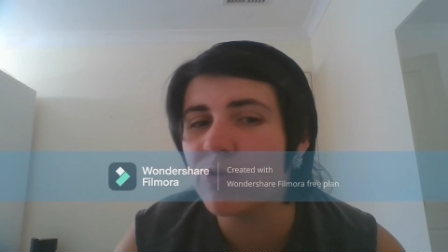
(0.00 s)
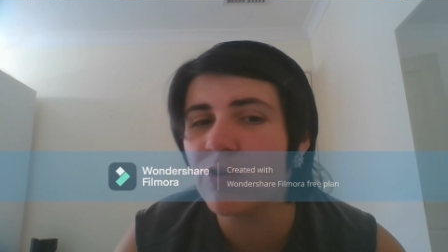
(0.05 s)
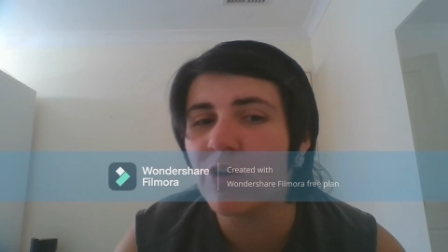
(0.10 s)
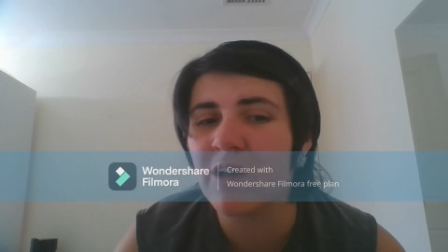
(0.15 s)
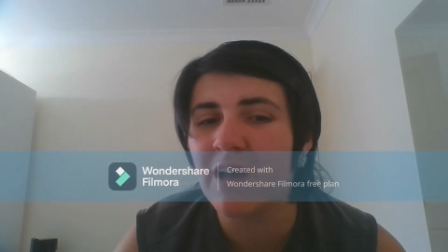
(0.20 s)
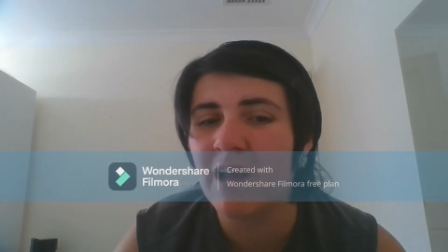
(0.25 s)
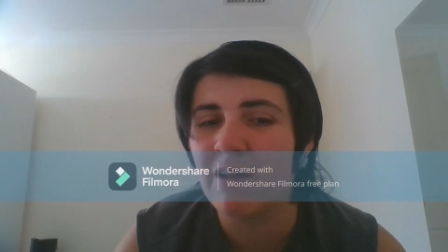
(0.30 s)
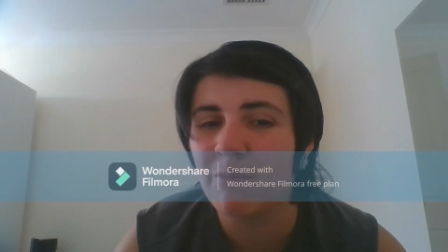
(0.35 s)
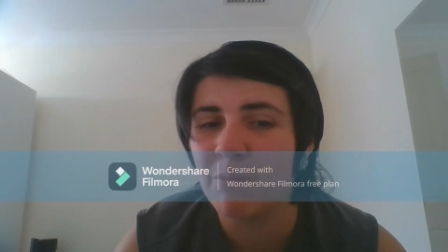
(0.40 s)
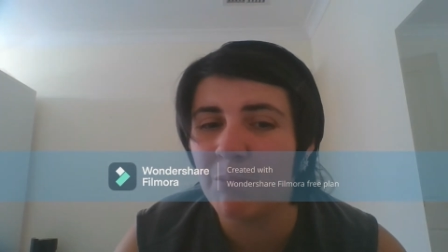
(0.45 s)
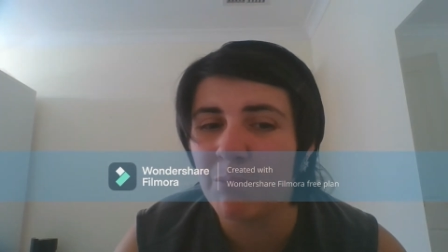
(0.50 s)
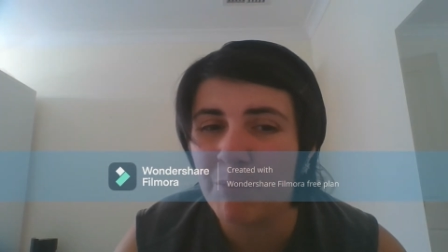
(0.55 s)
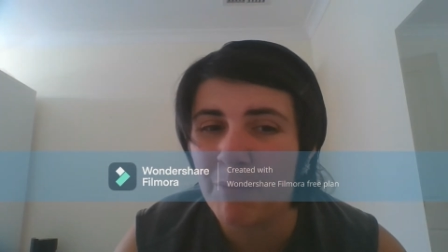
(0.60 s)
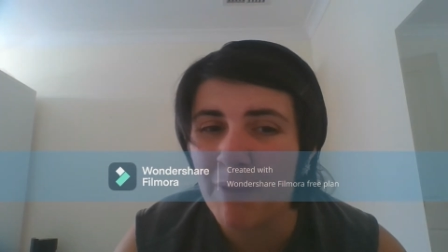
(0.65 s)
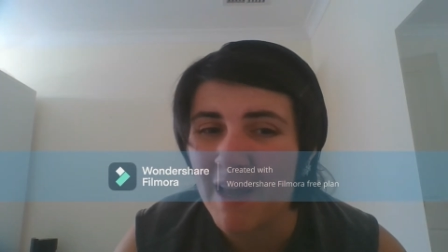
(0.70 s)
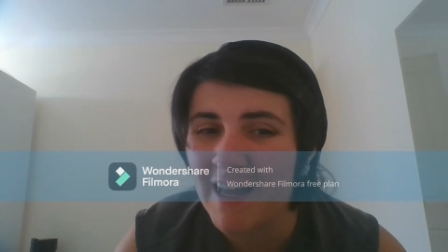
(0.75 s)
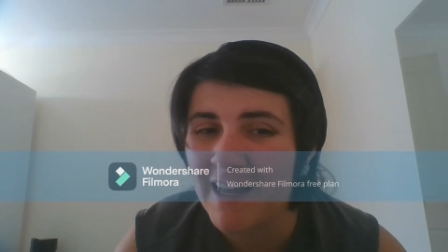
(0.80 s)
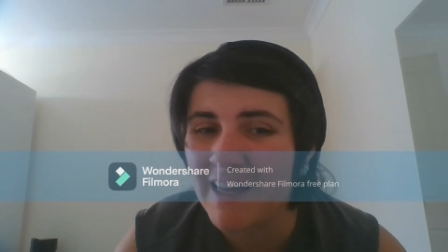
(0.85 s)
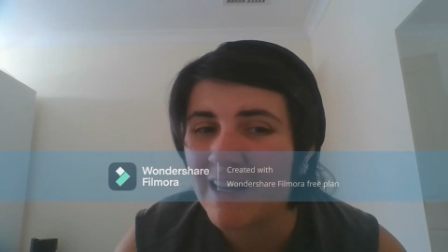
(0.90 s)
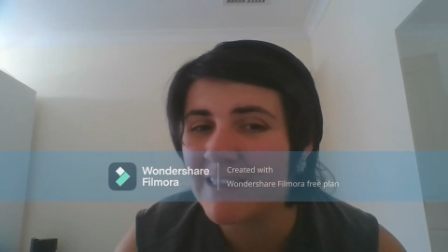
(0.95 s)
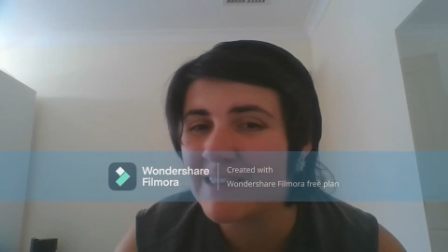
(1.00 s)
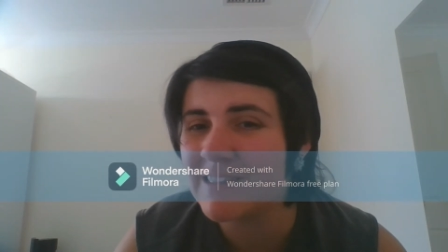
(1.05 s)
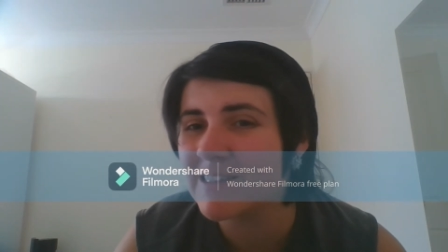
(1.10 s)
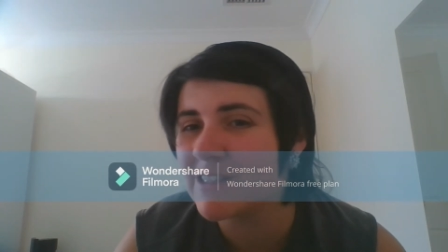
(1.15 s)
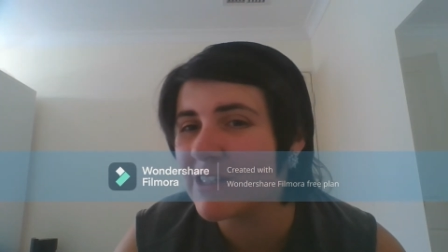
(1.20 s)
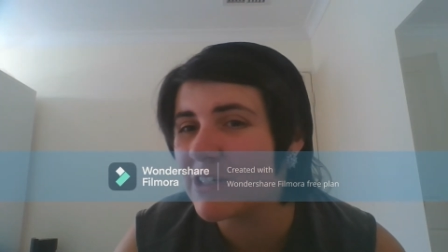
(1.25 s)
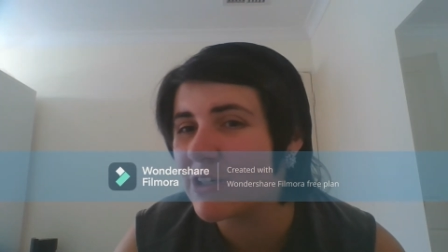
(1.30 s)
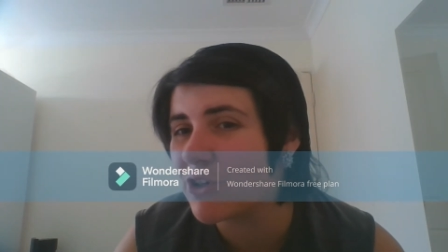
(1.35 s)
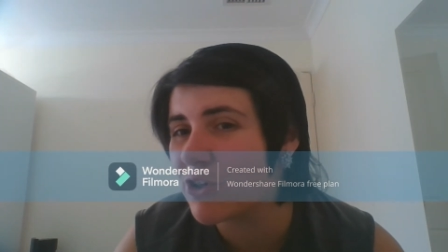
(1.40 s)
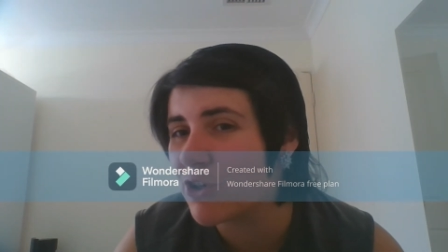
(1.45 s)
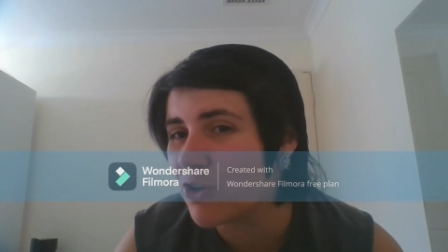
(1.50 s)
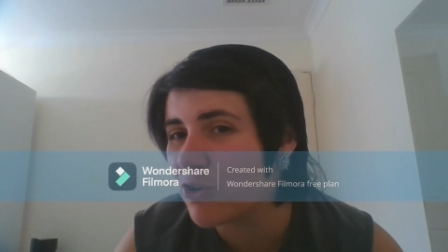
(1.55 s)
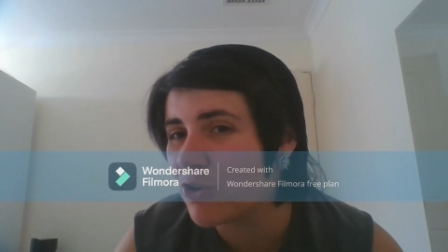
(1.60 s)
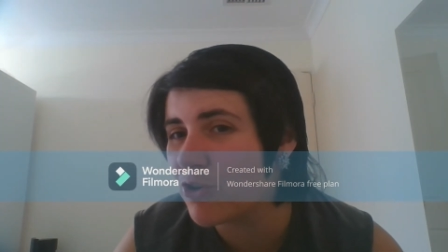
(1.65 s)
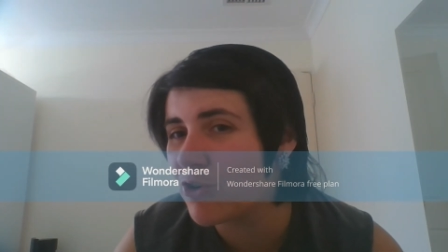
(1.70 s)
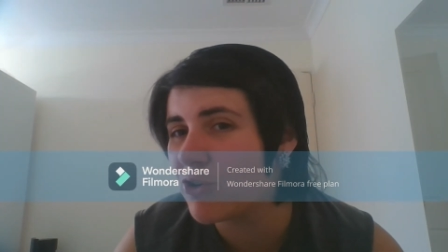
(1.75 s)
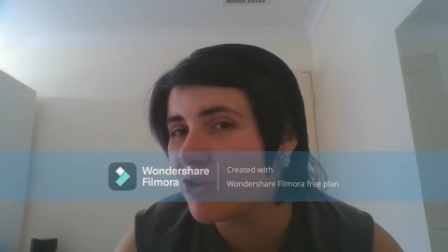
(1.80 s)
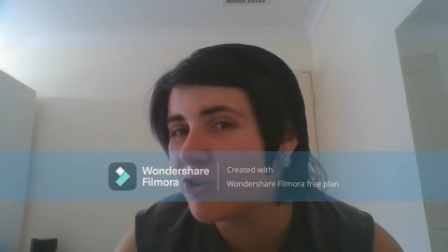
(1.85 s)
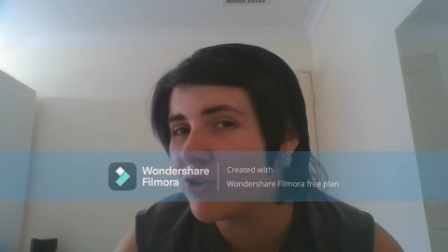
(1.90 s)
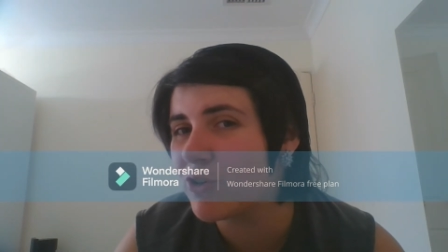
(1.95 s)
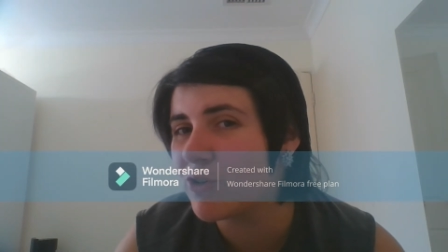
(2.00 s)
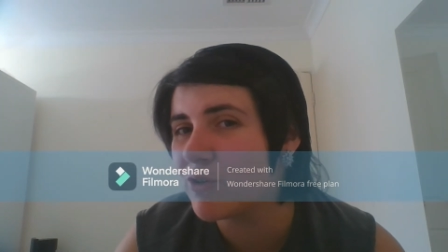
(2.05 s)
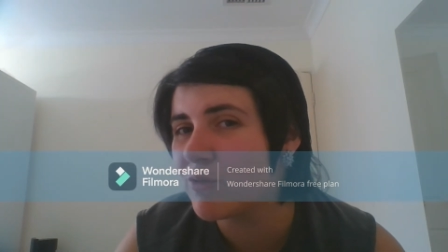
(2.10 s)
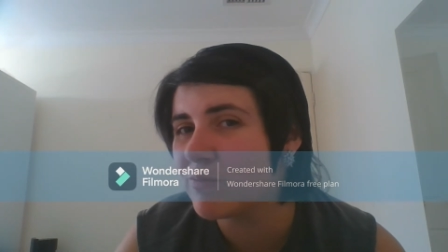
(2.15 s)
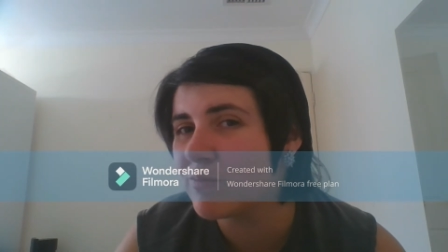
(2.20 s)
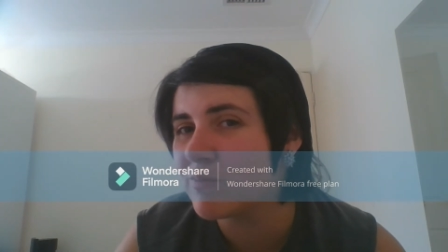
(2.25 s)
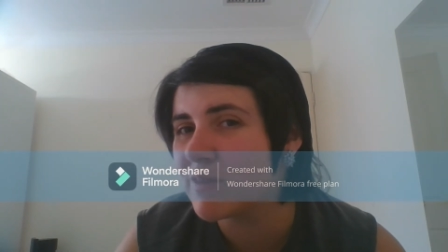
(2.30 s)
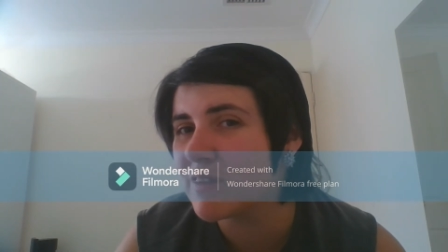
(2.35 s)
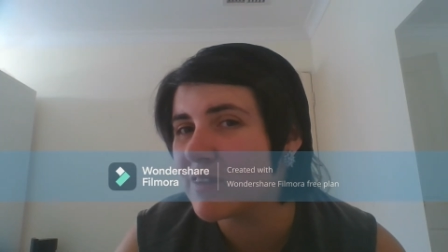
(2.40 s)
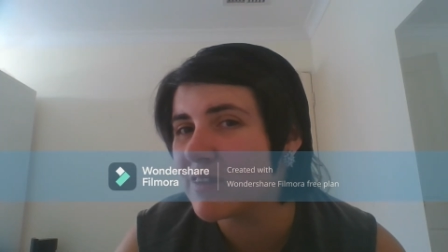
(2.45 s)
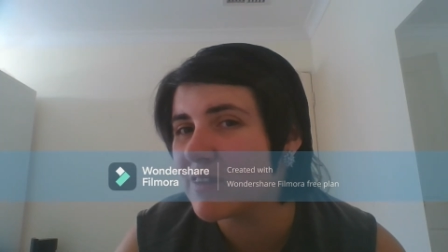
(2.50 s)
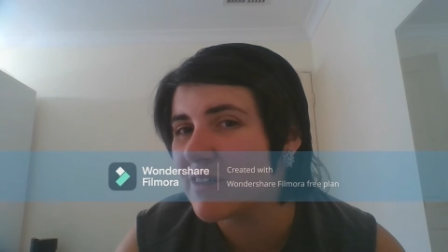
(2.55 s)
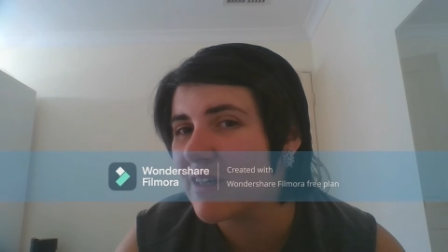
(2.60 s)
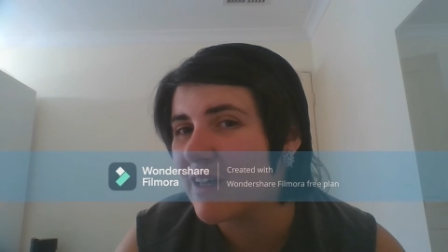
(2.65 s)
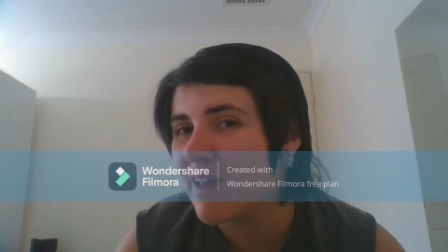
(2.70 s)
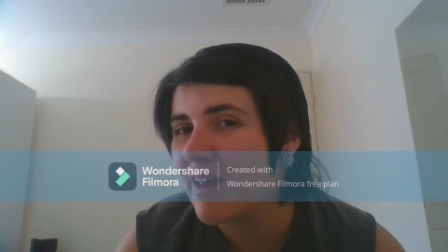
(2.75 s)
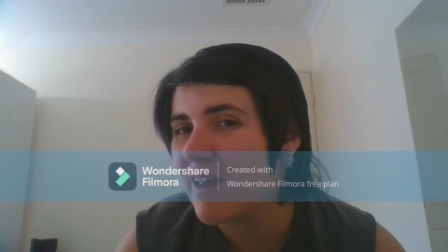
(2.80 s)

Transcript: I had beans, legumes,